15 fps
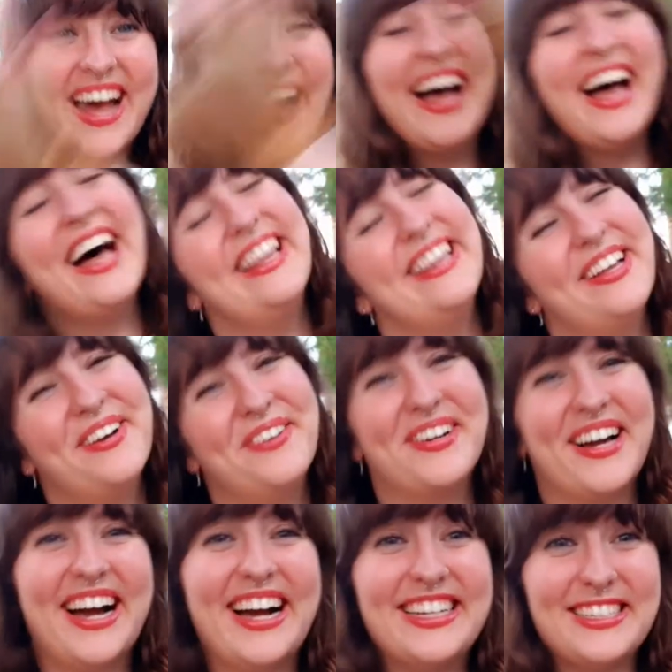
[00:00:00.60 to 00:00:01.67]
Hello
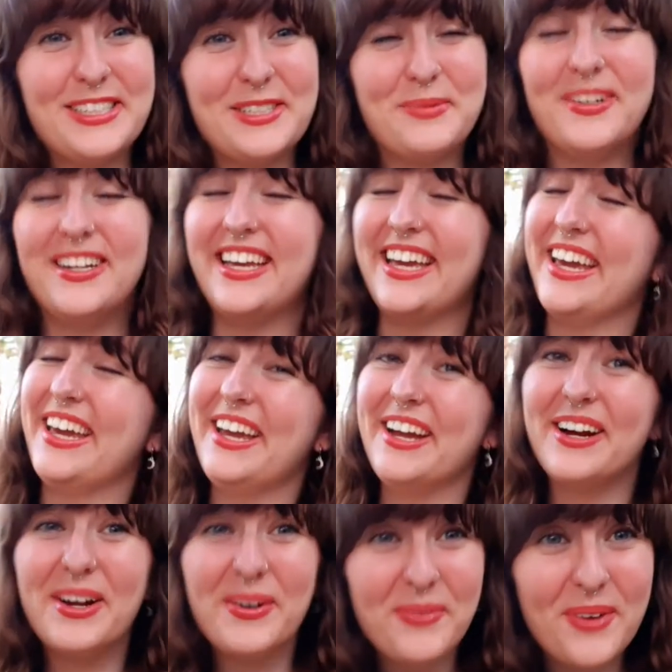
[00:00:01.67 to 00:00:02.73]
guys, it is Brittany
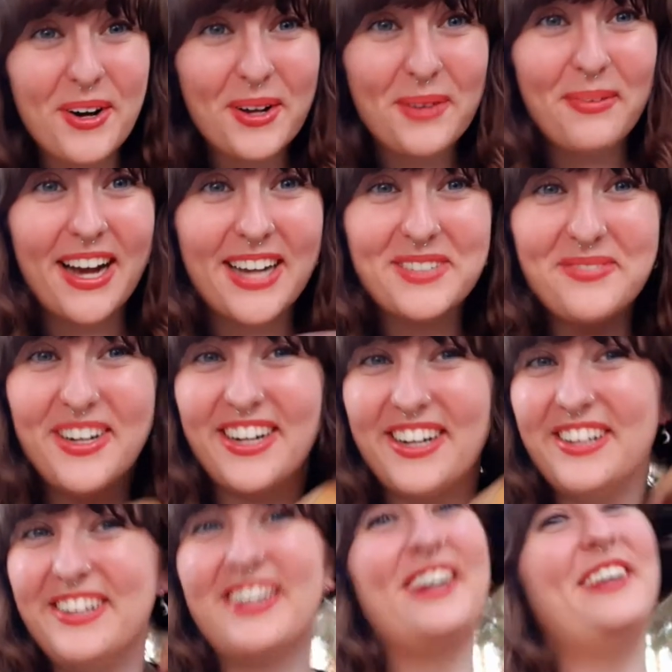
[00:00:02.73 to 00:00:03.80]
here and welcome back to my
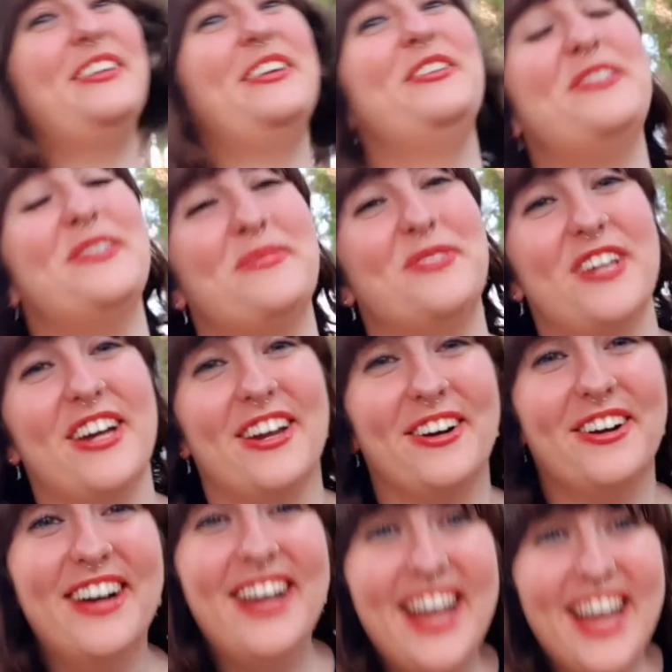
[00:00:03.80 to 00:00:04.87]
Color Guard YouTube
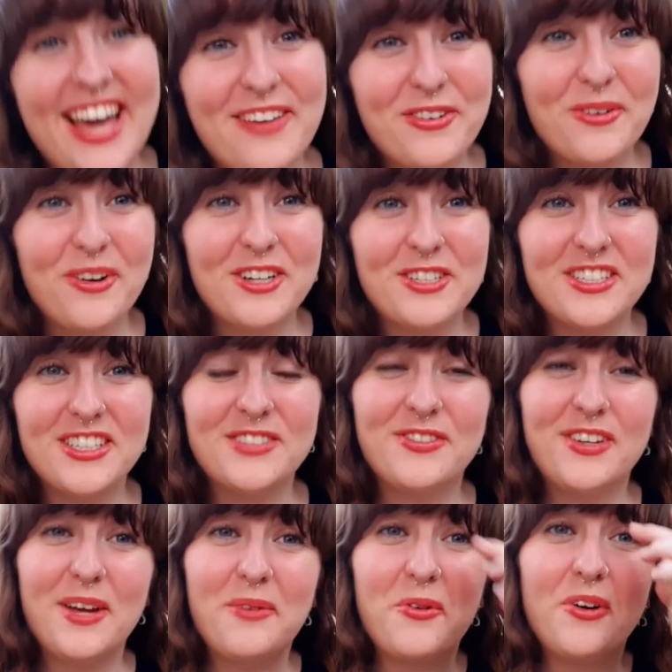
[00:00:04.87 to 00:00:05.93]
channel. If you're watching this
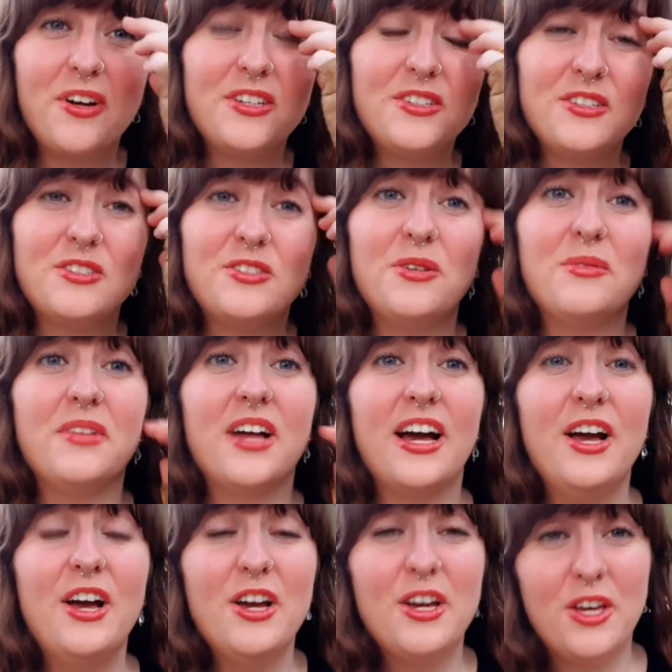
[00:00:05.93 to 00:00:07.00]
video, I'm going to assume that
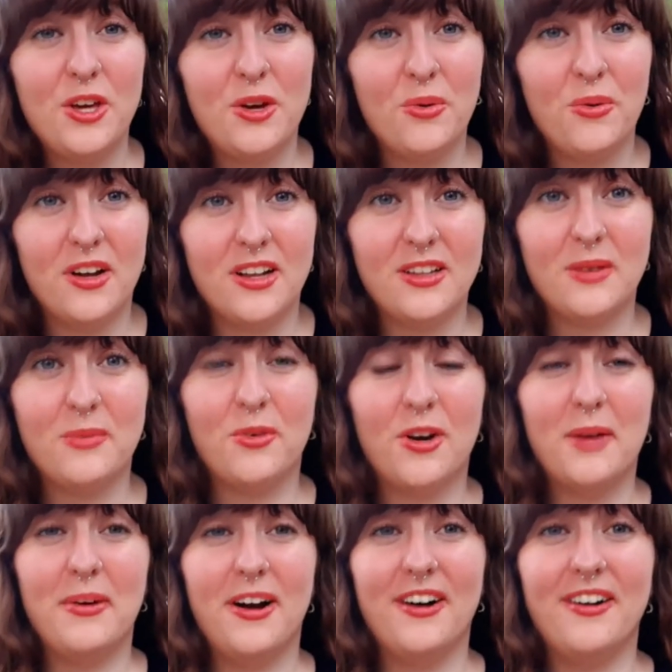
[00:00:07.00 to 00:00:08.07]
you want to learn more
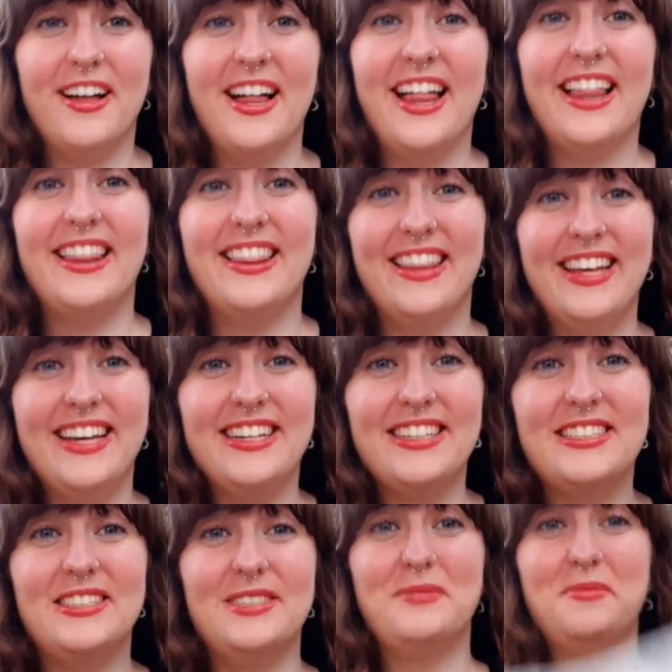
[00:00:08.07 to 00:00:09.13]
about this